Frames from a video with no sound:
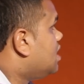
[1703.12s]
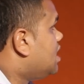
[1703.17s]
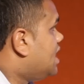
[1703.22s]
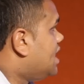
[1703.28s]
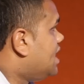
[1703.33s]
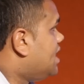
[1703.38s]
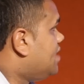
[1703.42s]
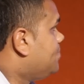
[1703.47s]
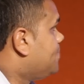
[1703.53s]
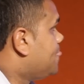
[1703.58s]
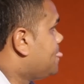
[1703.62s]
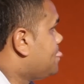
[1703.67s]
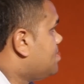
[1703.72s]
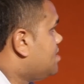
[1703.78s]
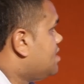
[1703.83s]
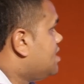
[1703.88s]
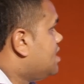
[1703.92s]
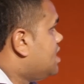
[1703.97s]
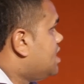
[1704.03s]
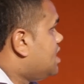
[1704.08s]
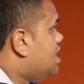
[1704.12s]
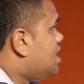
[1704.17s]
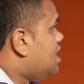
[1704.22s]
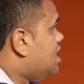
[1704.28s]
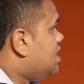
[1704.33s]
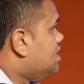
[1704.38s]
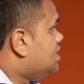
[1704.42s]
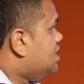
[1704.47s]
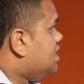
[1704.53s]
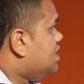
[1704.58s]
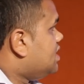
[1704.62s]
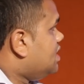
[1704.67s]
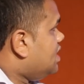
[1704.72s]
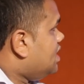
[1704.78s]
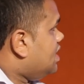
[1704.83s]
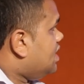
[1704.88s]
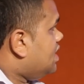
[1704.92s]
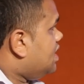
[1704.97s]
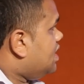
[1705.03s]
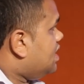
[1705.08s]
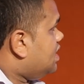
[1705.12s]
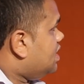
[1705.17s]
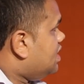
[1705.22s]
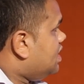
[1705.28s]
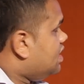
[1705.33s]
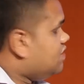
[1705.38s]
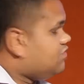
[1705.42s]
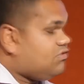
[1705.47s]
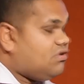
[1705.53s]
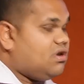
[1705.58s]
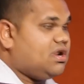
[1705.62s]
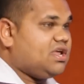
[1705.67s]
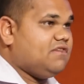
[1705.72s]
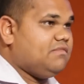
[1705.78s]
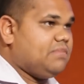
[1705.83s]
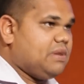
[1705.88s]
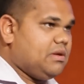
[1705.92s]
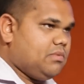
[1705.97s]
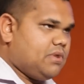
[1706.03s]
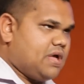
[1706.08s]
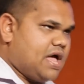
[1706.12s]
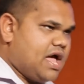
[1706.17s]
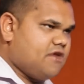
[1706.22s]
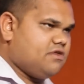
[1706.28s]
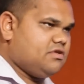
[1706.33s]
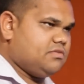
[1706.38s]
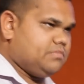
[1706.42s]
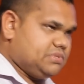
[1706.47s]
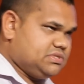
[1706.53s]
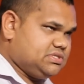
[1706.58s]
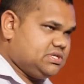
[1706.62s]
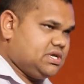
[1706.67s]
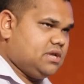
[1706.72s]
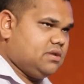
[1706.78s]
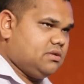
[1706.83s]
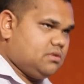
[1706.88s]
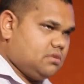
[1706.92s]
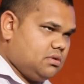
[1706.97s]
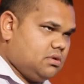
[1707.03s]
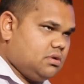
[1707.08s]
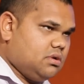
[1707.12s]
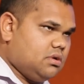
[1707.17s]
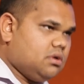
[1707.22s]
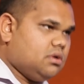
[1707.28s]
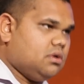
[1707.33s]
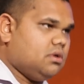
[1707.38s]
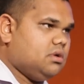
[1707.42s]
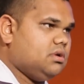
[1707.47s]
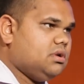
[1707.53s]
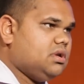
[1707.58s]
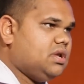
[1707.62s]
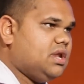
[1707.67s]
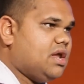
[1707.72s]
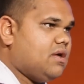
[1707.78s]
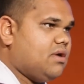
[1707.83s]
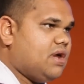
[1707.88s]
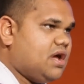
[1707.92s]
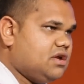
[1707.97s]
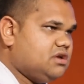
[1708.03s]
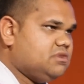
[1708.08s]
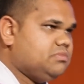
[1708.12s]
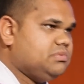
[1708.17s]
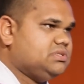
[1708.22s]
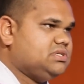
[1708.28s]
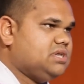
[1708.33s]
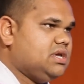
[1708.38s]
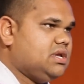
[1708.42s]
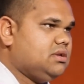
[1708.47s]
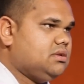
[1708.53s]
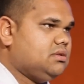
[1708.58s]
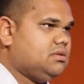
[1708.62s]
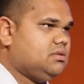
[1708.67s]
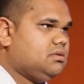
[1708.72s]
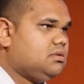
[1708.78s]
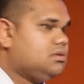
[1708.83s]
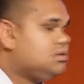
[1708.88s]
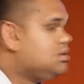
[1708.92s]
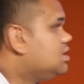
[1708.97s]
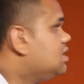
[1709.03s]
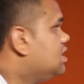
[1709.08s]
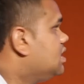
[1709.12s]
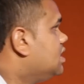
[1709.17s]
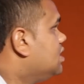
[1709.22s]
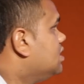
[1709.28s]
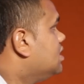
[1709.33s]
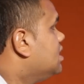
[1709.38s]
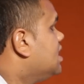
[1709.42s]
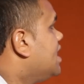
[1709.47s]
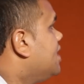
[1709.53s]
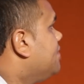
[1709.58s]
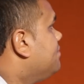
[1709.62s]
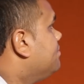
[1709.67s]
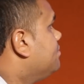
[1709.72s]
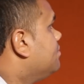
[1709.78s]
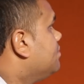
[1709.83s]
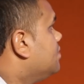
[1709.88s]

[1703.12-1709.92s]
Um, and, and, try to give people hundred percent, you know, hundred percent, and um,